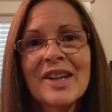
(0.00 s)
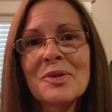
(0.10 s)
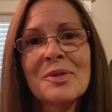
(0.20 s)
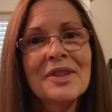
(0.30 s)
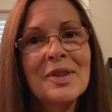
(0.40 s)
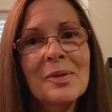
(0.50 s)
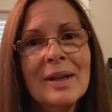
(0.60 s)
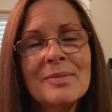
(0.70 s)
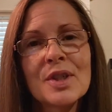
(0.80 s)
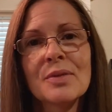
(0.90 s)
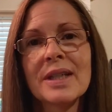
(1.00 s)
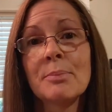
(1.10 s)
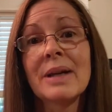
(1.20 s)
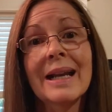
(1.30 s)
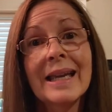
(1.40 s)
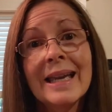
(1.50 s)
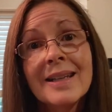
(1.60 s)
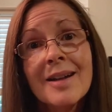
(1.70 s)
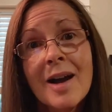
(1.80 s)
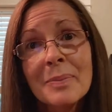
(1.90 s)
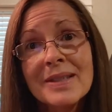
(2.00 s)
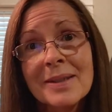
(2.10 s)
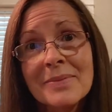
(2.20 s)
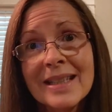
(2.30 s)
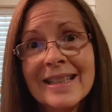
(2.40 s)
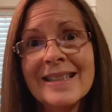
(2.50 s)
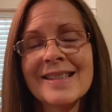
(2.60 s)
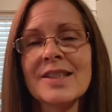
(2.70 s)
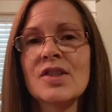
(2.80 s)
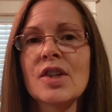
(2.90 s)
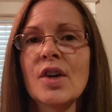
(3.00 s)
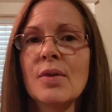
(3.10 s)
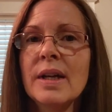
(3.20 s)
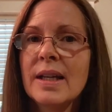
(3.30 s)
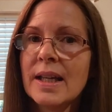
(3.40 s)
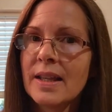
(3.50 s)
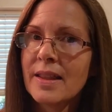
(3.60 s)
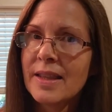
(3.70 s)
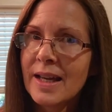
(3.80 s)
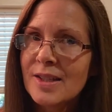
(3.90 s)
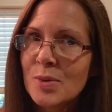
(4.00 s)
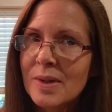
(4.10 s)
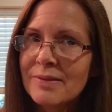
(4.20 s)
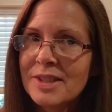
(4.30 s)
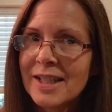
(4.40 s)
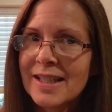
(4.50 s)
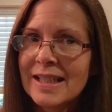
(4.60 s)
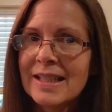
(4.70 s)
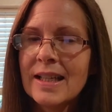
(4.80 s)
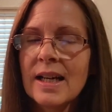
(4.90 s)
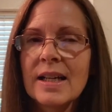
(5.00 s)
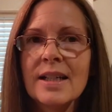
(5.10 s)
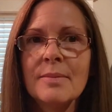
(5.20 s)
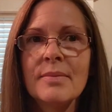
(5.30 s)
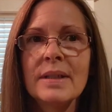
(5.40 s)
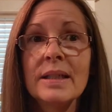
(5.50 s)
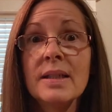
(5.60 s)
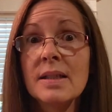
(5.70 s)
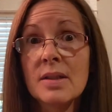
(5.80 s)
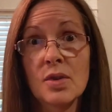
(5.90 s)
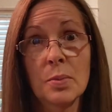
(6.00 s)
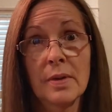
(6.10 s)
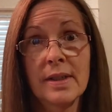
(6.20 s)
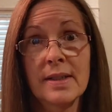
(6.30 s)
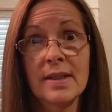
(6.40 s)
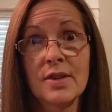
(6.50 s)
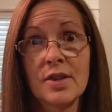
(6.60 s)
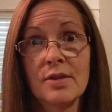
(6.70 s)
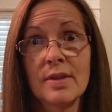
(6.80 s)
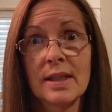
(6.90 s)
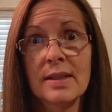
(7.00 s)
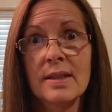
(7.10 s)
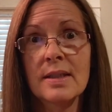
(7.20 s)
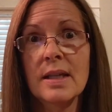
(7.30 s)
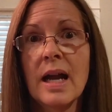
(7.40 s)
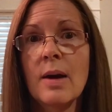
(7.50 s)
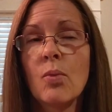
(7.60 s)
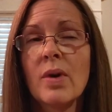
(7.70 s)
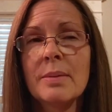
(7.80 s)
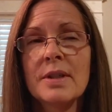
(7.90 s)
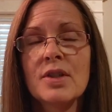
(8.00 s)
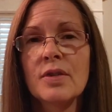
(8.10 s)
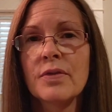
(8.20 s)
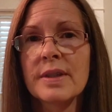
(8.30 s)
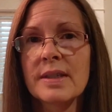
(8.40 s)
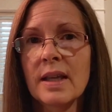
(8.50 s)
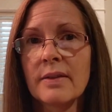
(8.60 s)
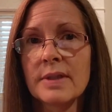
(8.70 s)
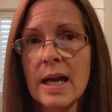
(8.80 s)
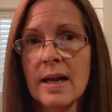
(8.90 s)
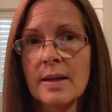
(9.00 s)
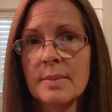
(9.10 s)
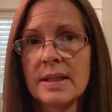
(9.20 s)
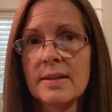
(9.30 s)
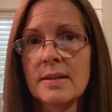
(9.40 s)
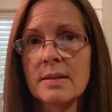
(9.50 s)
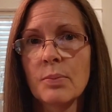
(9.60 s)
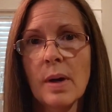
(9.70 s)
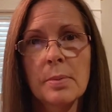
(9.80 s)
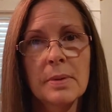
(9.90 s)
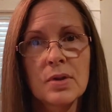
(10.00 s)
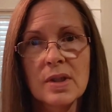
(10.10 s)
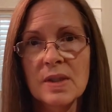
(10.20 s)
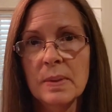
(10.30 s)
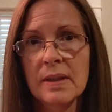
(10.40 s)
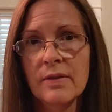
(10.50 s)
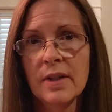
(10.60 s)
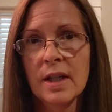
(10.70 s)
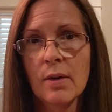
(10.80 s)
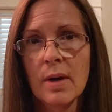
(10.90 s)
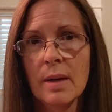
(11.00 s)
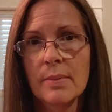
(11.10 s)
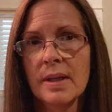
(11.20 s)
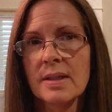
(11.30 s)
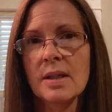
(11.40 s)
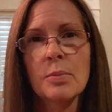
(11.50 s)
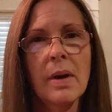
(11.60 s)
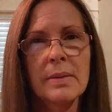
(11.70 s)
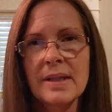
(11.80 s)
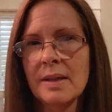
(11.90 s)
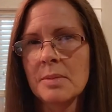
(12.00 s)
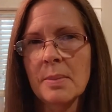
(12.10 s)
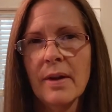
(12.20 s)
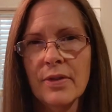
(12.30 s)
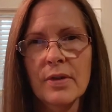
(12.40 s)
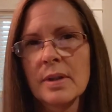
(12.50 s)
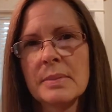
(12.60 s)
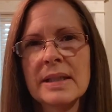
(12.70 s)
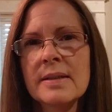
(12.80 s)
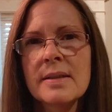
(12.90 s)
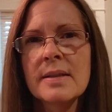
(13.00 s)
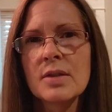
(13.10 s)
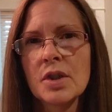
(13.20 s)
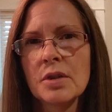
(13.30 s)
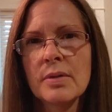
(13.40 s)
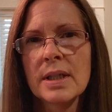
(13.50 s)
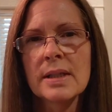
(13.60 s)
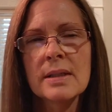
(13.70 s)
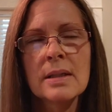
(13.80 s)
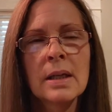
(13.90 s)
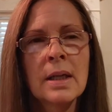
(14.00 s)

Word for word: I don't really know what I'm doing, but I can copy something easy. So that is what I've done. Um, it is super easy to do this. I, uh, what I'm going to do for the sake of time is probably just speed the video up because it'll probably take me about 30 minutes to do this